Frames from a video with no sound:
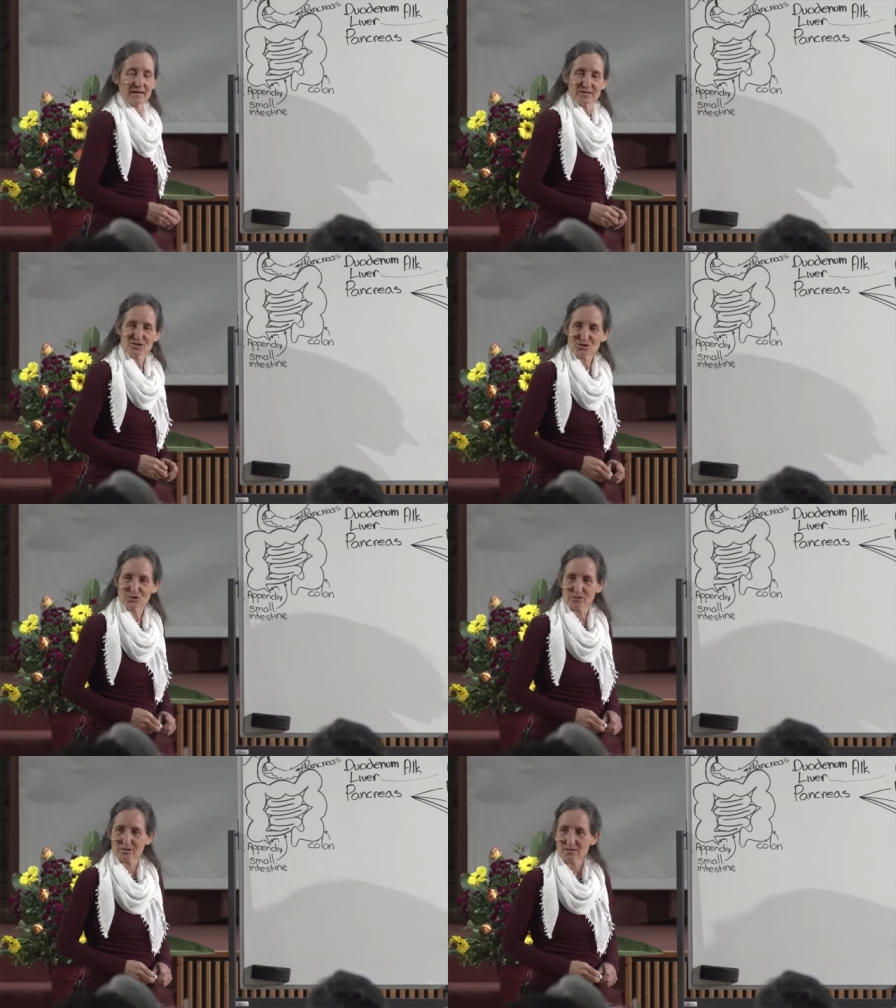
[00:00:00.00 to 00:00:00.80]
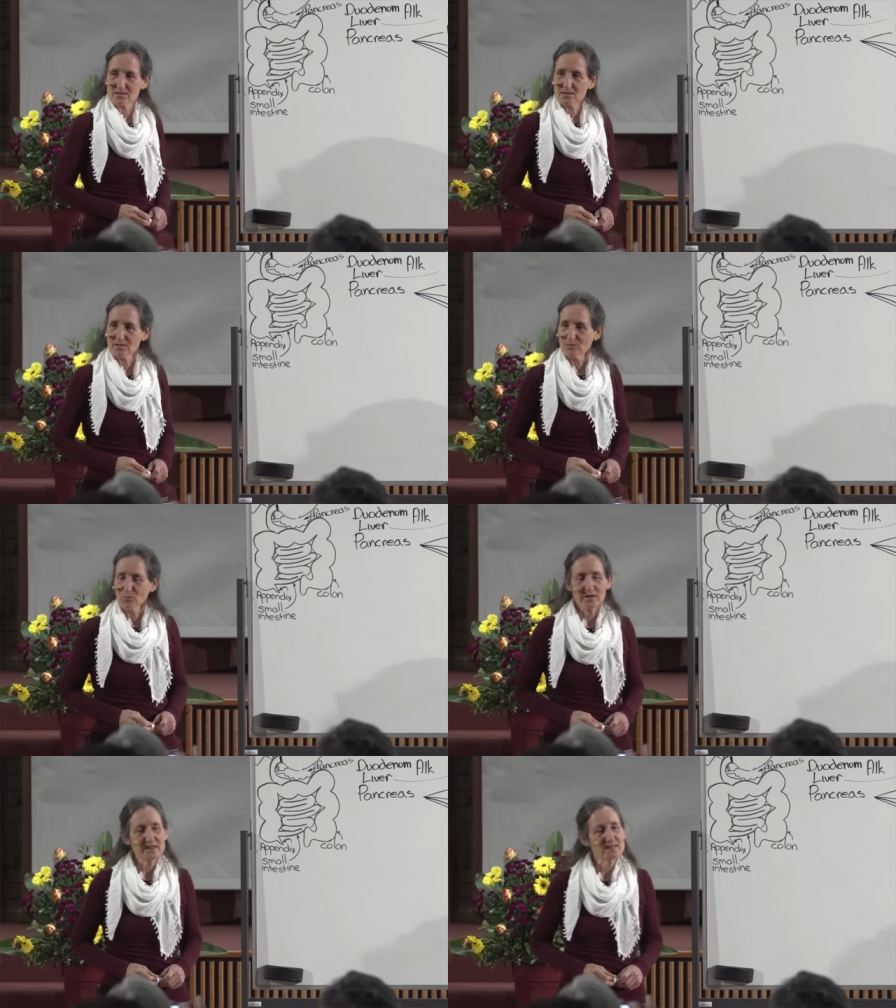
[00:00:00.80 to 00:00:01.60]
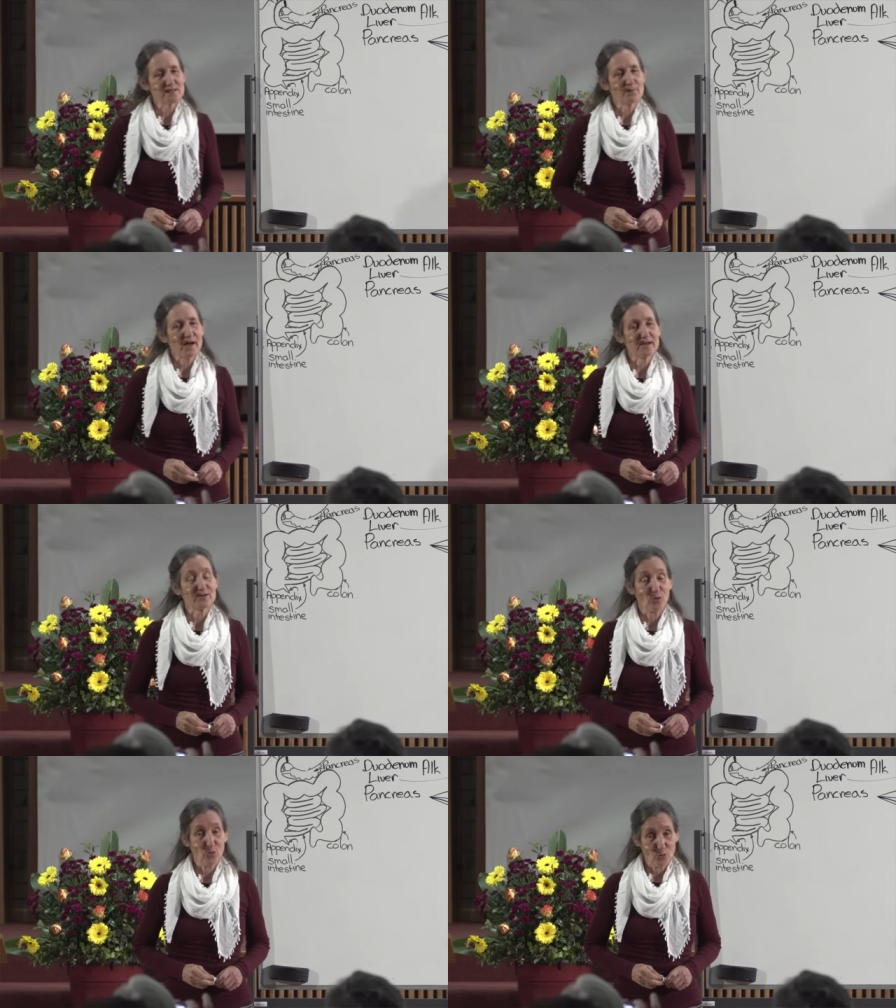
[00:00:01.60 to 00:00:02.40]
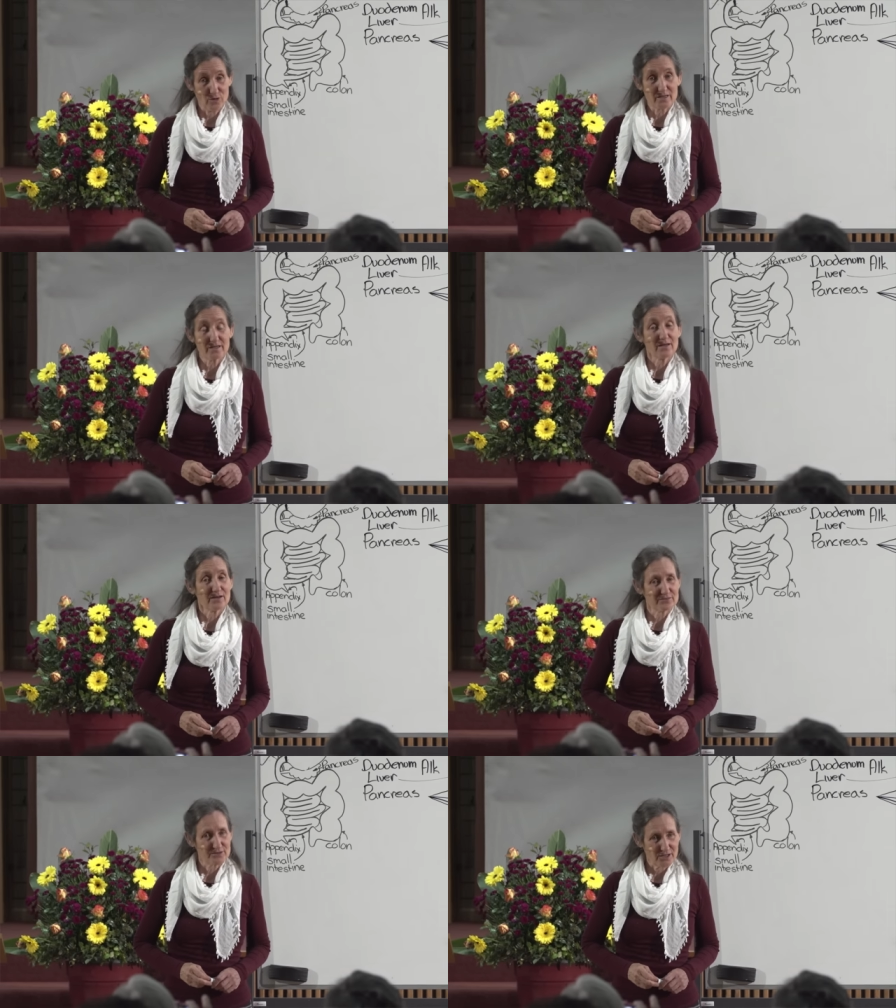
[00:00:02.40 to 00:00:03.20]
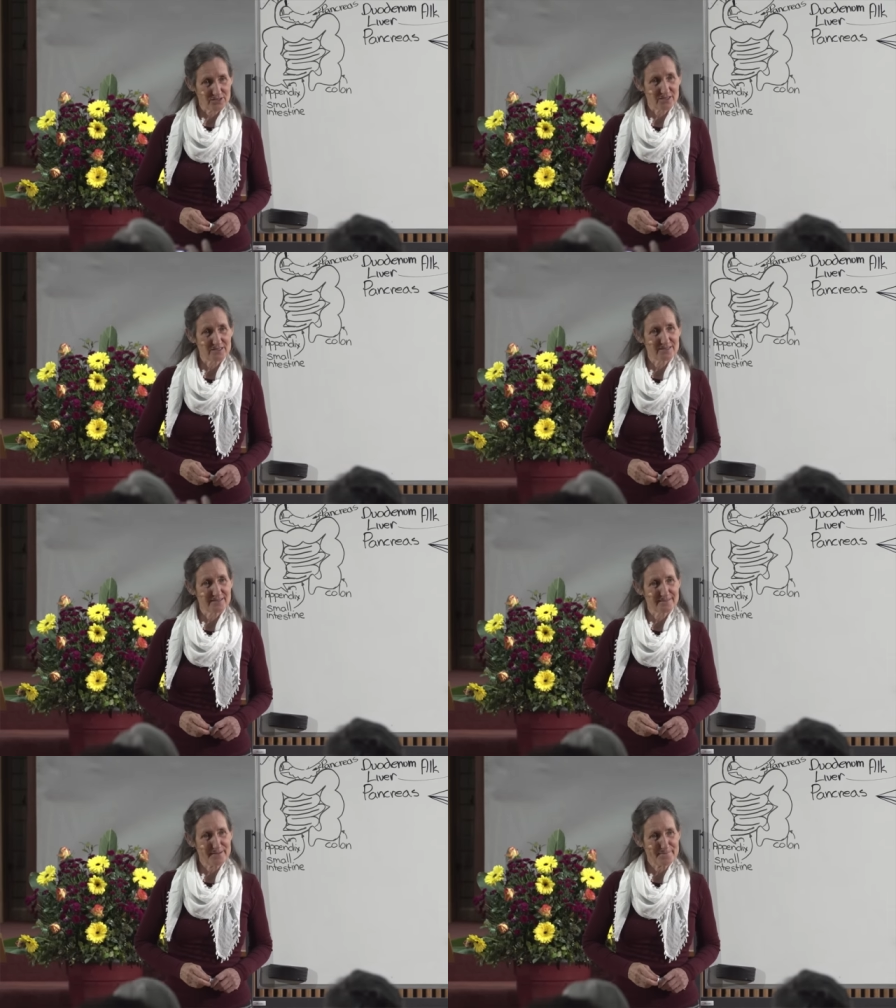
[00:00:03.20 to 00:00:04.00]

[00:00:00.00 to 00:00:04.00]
Students, what is the main organ of digestion?